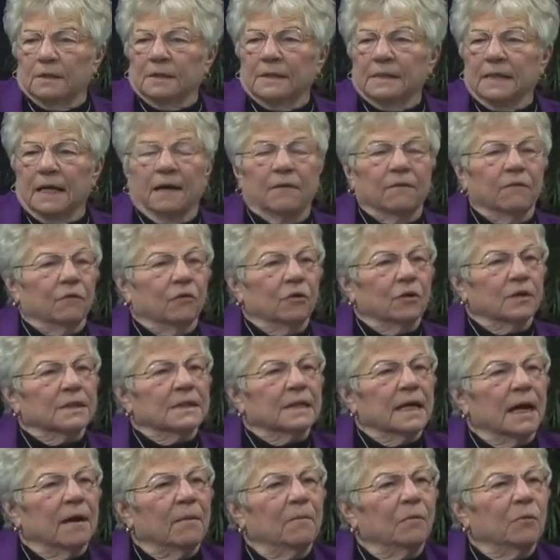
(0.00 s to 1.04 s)
say, for
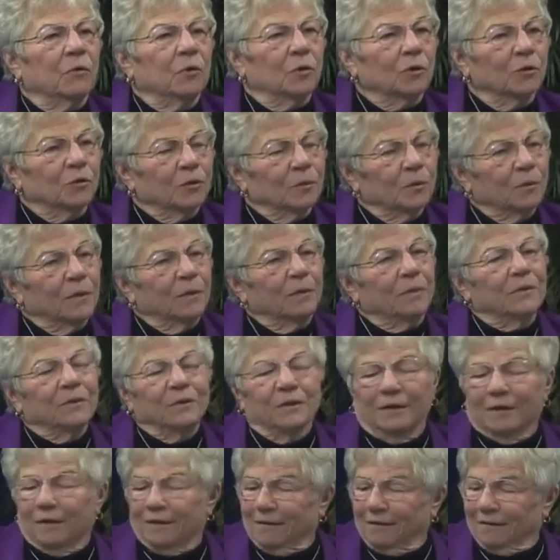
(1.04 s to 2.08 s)
example, a little bit,
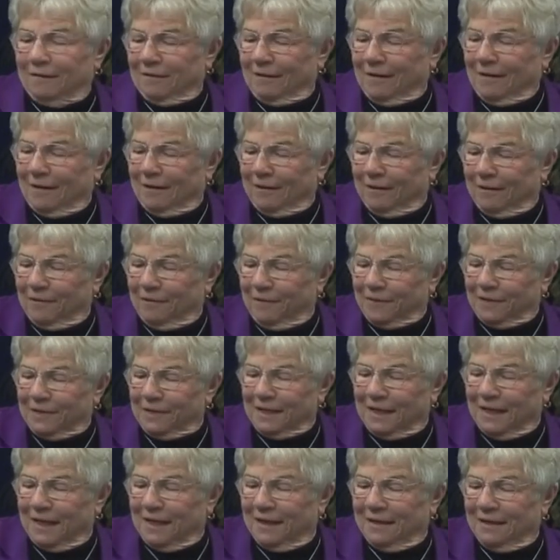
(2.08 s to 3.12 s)
how can we
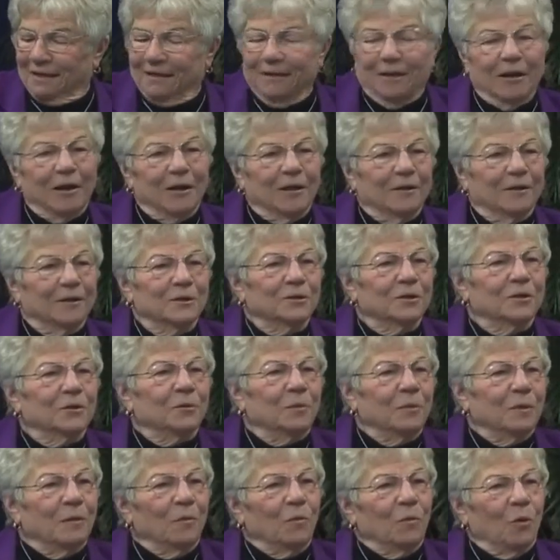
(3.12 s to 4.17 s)
say it? There's a
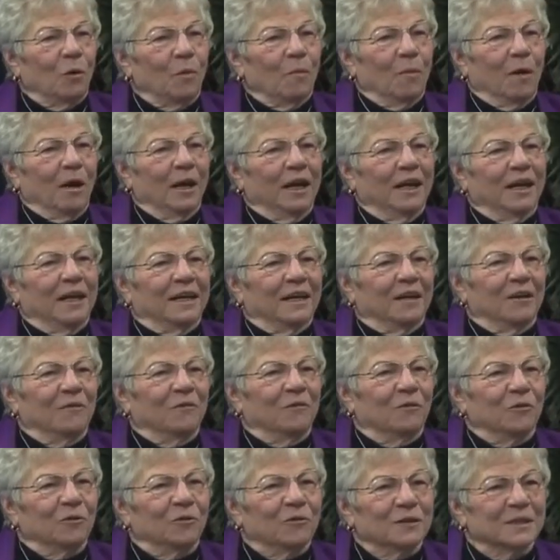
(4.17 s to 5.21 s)
little bit more money and
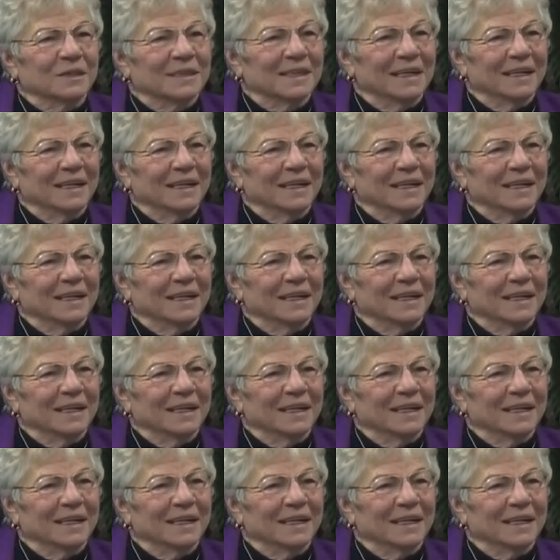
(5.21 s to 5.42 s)
influence there.